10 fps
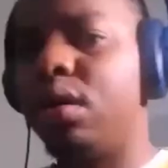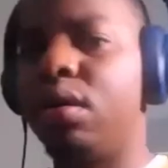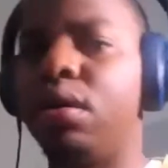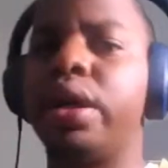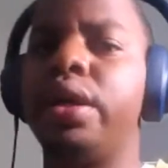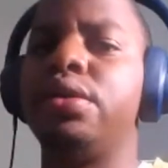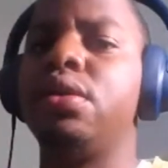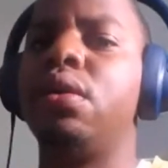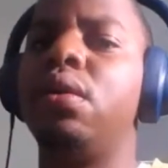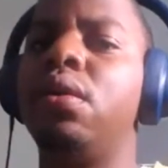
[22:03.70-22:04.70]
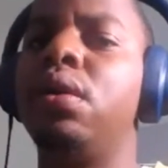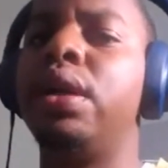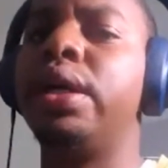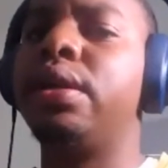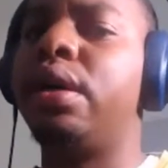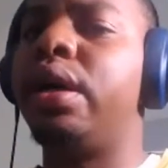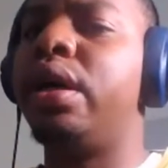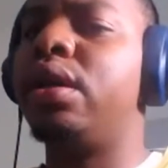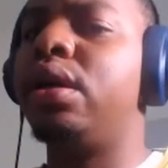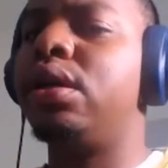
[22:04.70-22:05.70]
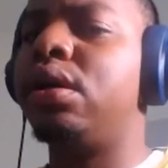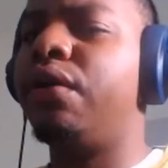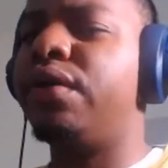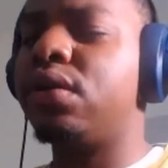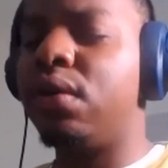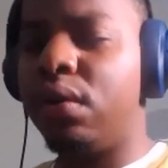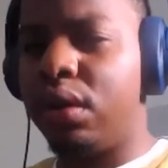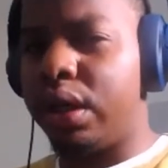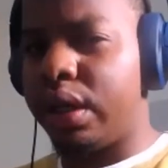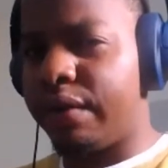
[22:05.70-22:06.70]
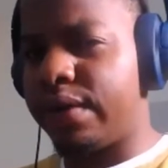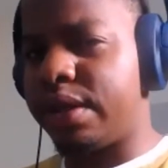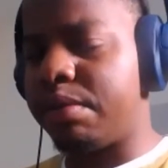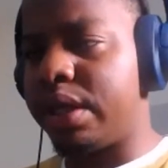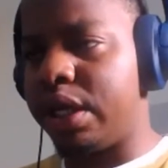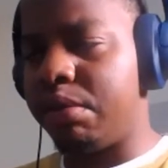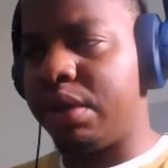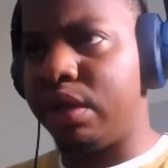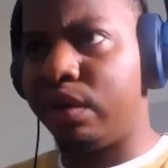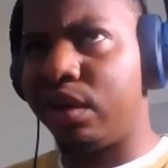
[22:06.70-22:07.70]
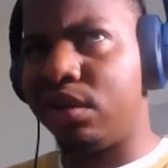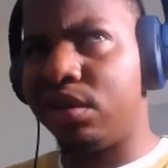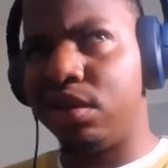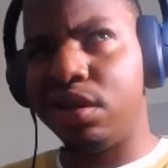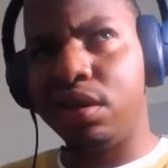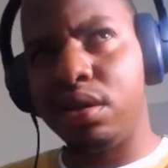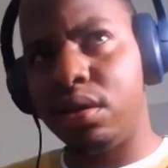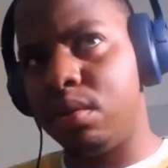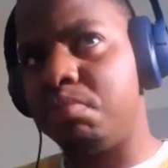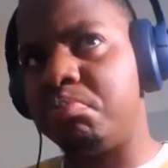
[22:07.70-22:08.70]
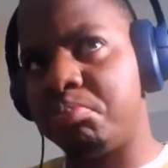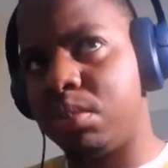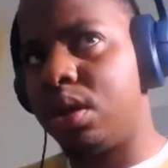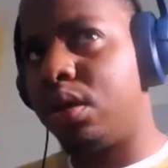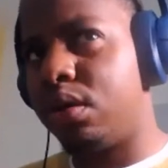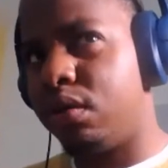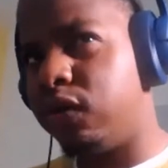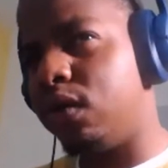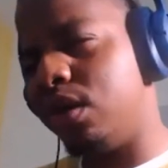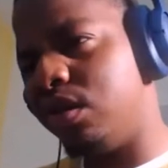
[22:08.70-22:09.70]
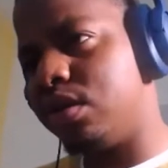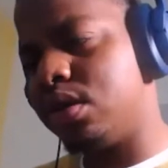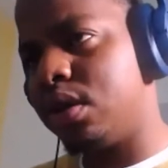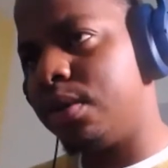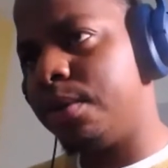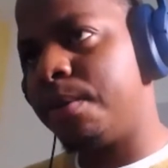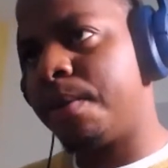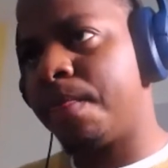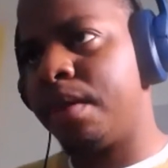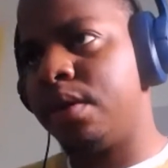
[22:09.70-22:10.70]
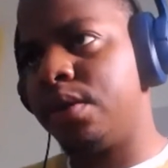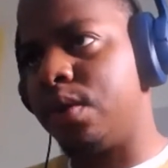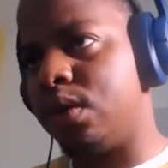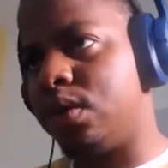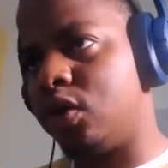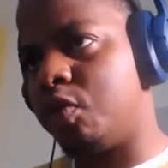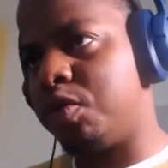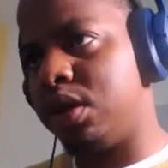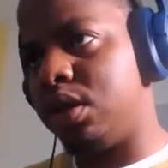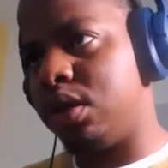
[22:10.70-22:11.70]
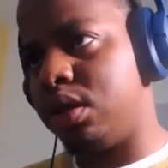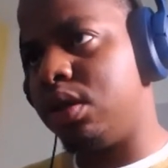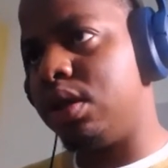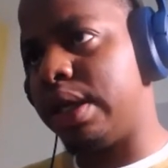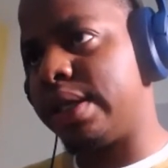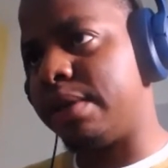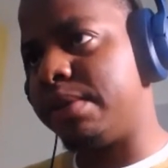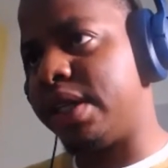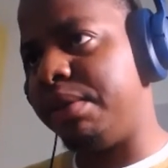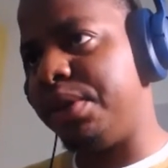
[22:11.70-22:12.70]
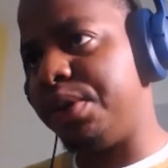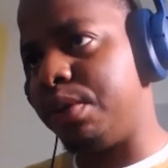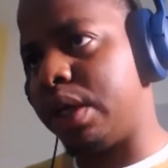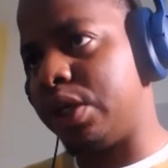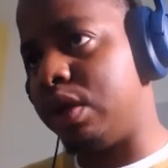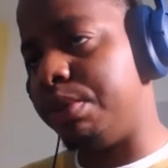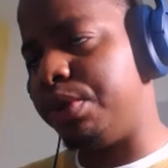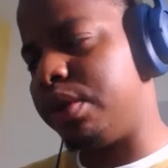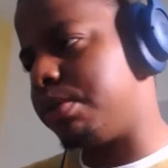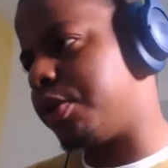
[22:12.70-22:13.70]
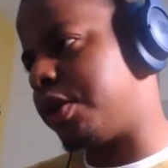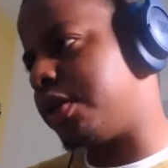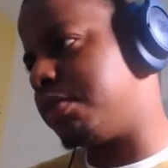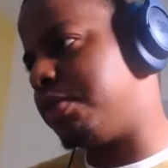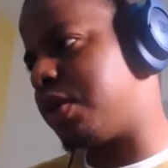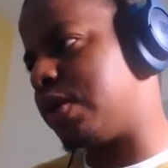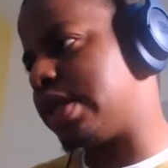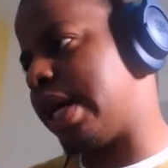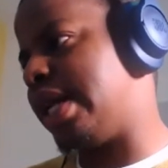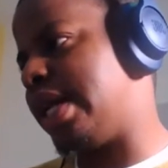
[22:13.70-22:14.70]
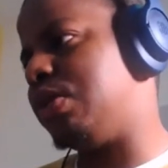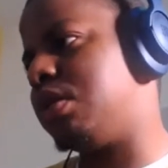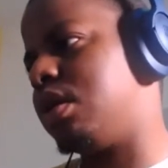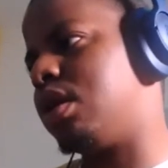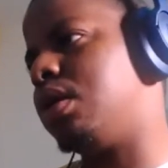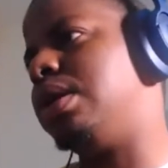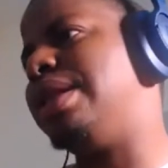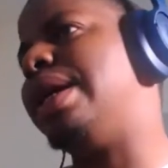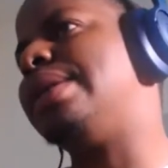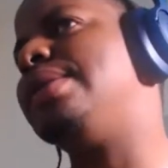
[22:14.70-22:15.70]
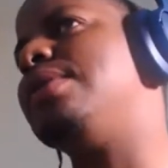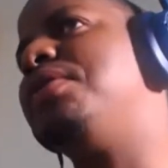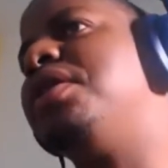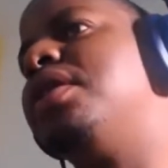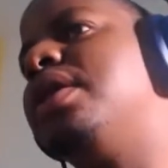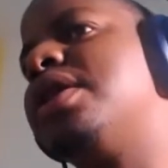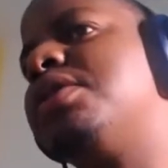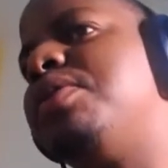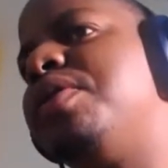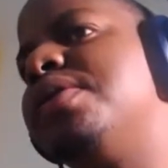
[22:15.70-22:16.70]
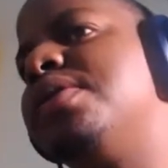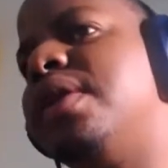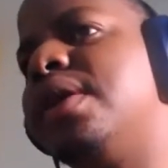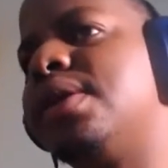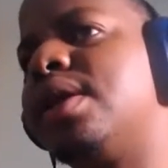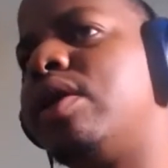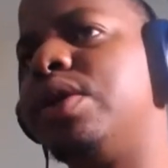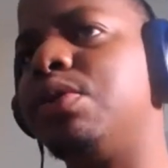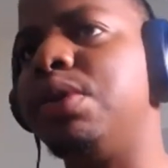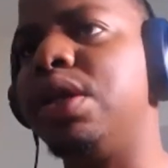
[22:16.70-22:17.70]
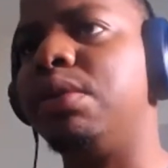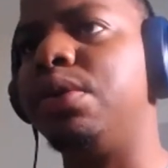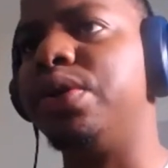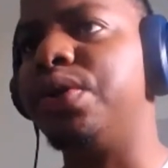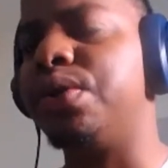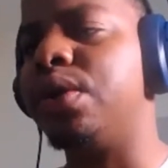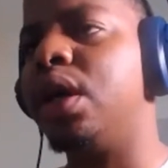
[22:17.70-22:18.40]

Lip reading: Okay, so like I had the idea of the school like for some time now. I can say 4 years. So it took me like some time to actually put in practice because I knew that I still needed the experience necessary to be able to